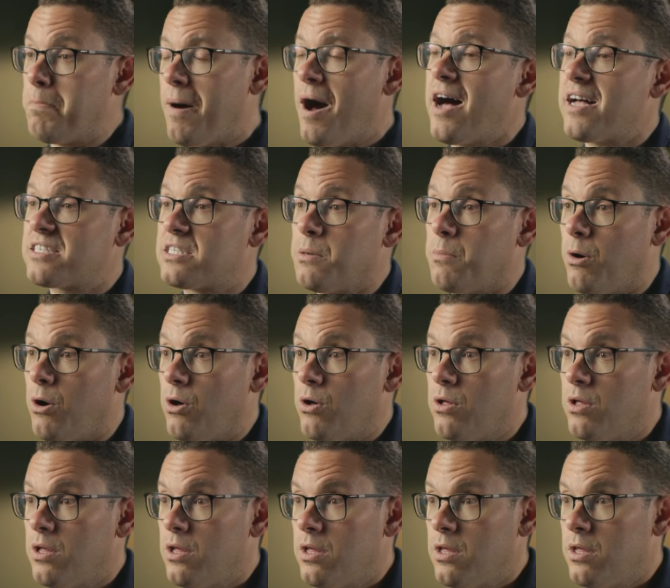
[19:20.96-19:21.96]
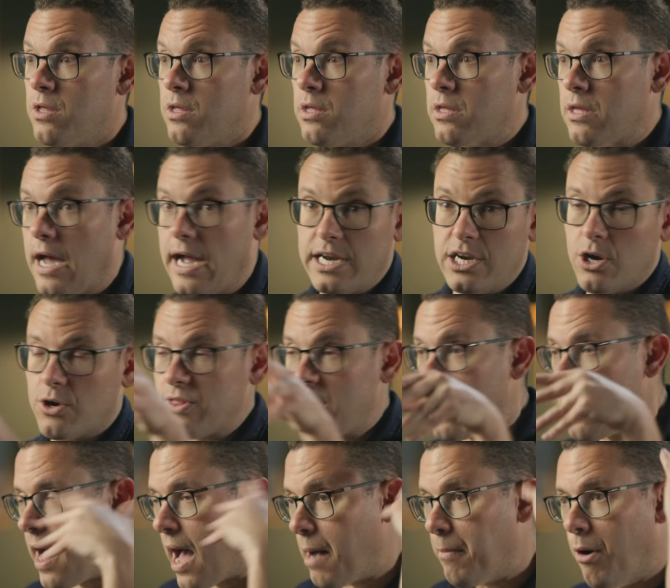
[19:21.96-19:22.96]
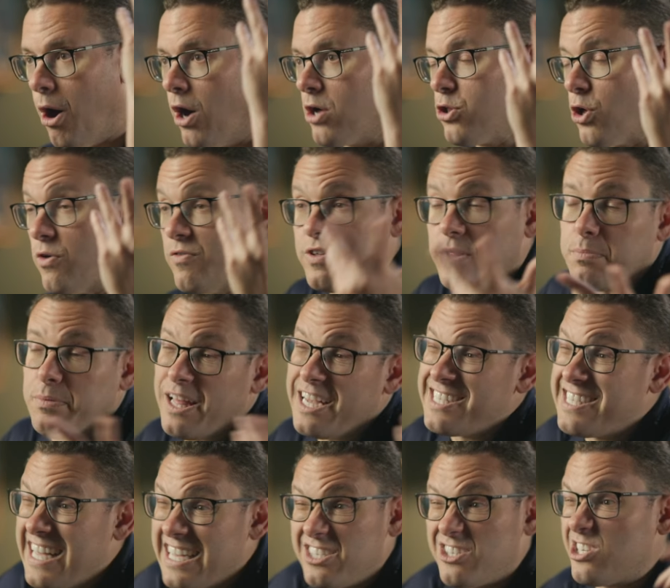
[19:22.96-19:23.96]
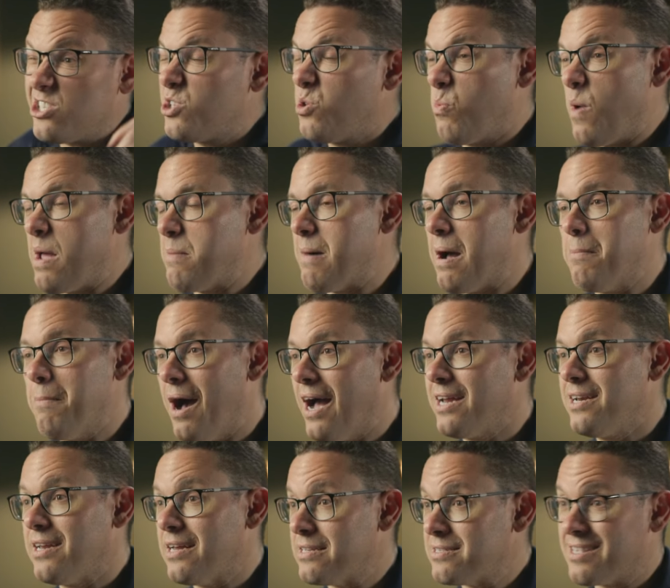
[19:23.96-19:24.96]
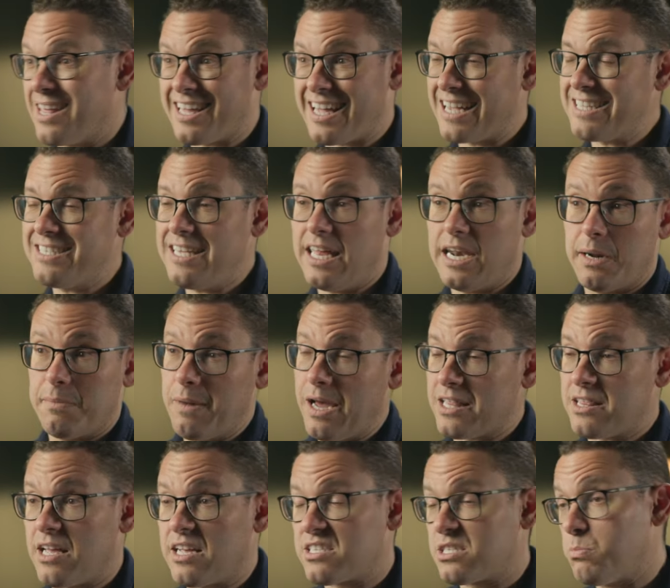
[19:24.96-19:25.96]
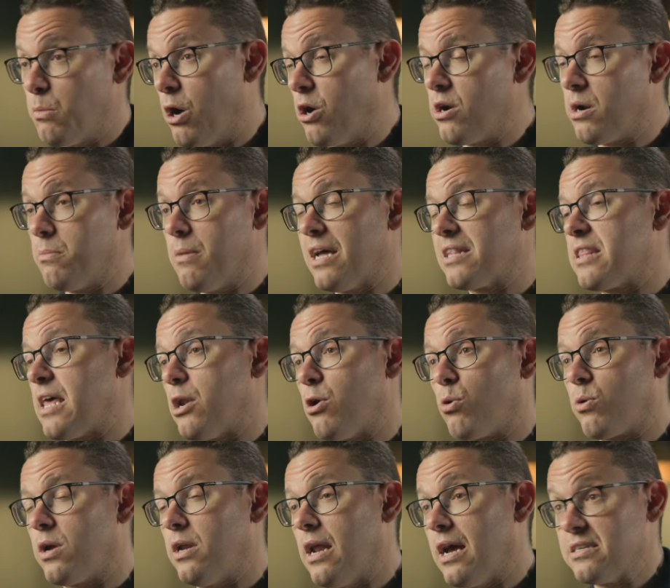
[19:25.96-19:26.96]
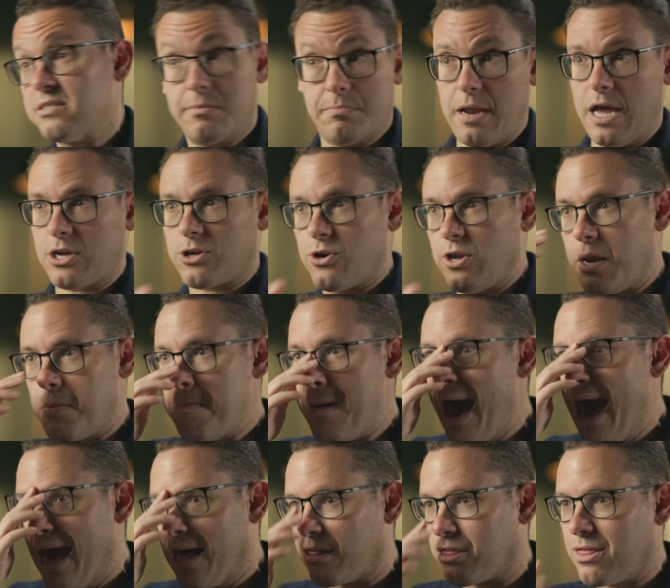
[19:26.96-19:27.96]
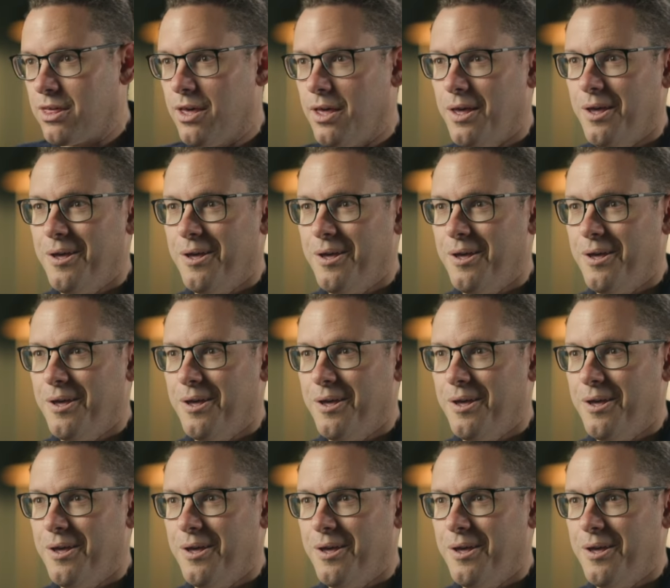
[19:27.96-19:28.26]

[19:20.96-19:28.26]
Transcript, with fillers: impossible. I know that I'm all over the place. That's just the way my mind is. Like I said, I'm not that smart. I'm not that organized. I'm not good at math.